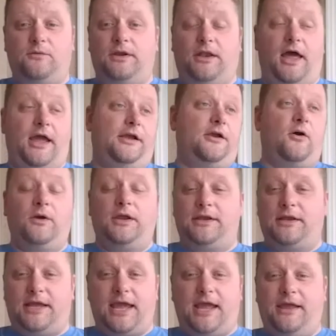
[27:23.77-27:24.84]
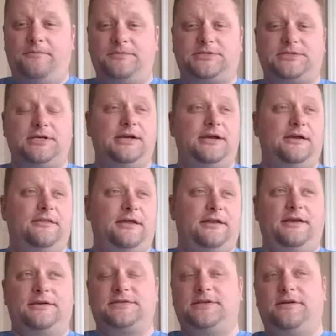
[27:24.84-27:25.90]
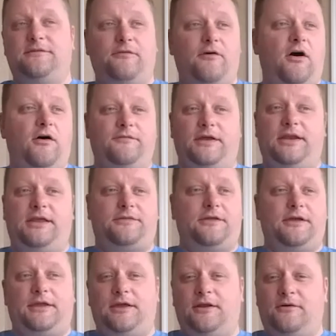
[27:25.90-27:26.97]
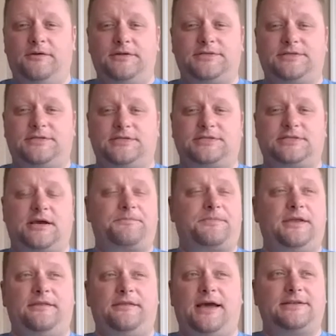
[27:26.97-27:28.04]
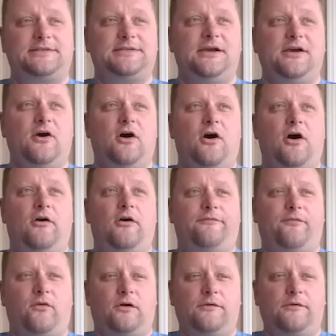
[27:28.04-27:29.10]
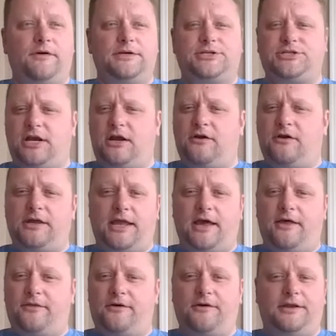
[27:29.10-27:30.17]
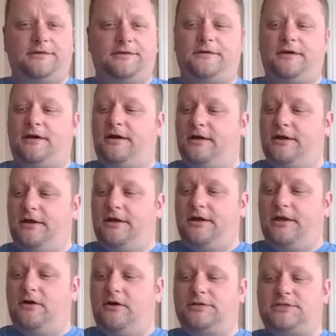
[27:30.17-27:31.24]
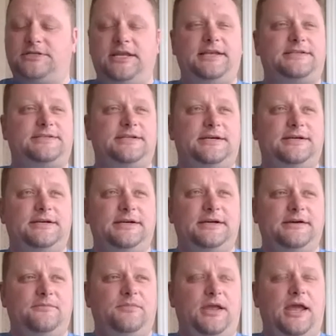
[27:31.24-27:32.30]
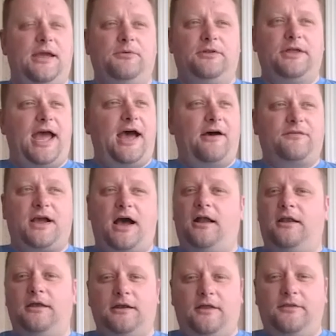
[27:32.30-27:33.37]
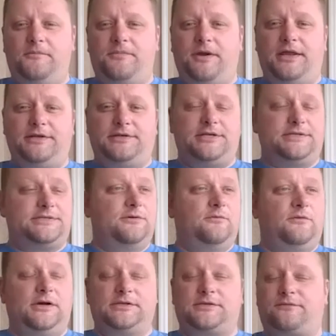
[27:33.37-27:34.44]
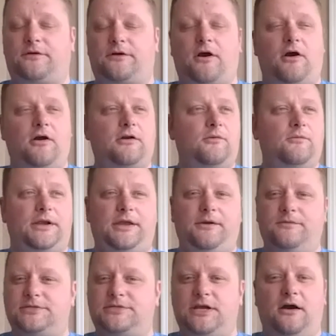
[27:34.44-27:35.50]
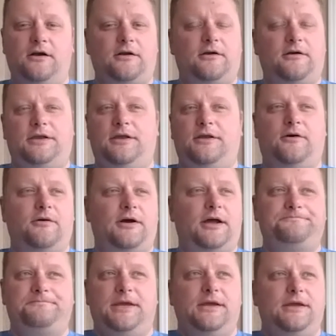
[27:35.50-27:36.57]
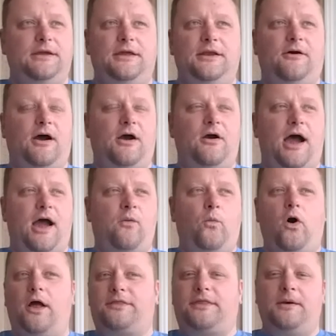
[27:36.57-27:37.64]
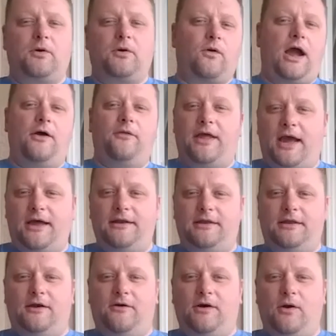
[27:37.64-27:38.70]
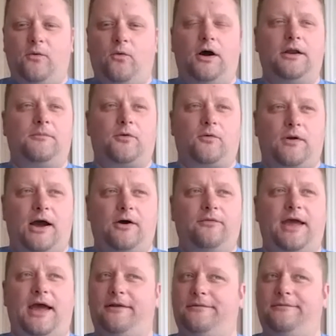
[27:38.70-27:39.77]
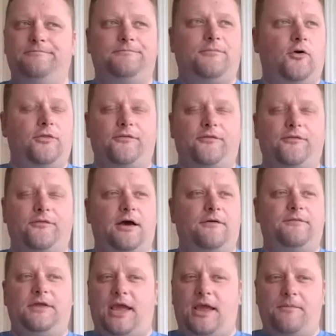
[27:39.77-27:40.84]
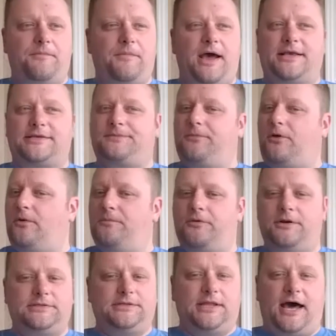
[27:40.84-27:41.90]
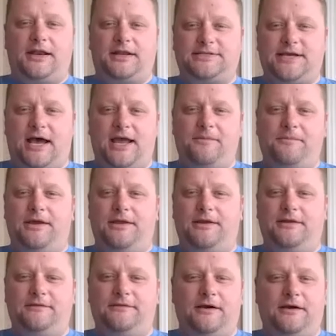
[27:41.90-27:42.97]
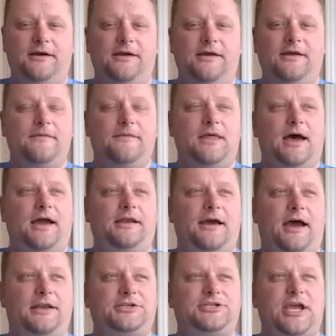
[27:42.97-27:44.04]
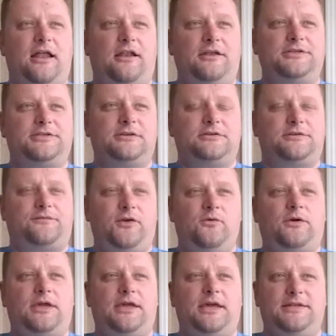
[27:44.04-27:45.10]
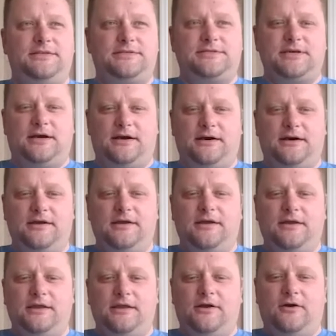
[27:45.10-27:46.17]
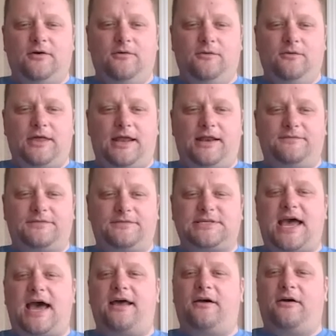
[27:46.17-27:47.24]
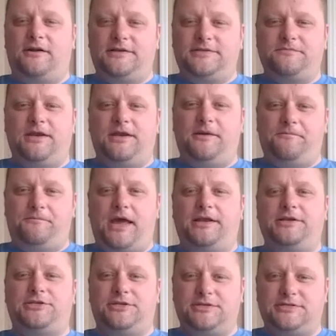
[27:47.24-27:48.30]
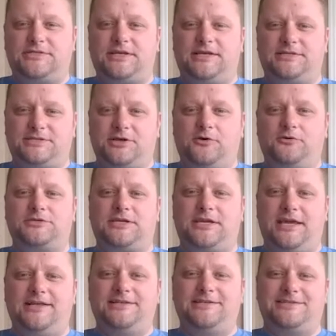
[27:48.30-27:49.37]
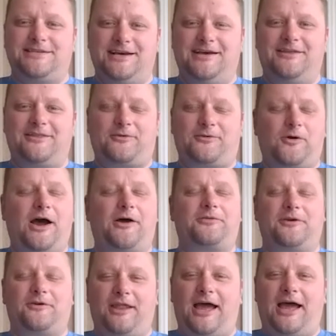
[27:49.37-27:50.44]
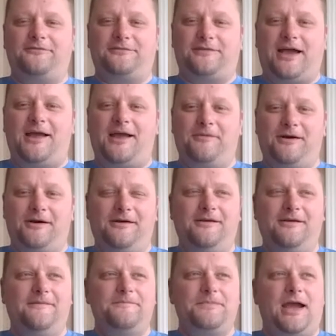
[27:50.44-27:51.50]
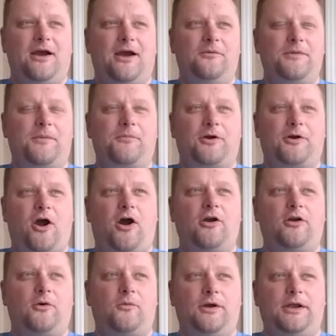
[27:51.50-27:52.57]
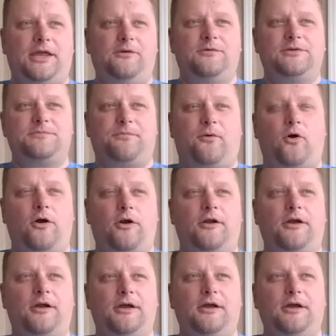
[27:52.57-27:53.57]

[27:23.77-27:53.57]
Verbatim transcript: We like going to games that doesn't involve anything. You know, it's just something that all four of us share together. And, uh, you know, it's neat to be able to have Colin on the bench as it was for Carter when he was younger. You know, I, you know, I, I want them around that. You know, I want them around that. And both of them love the game of basketball and put a lot of time in. And uh, I, I challenge there's few kids uh, you know, that have sat on as many benches as those kids uh, throughout their lifetime. Uh, I remember Carter when he was born.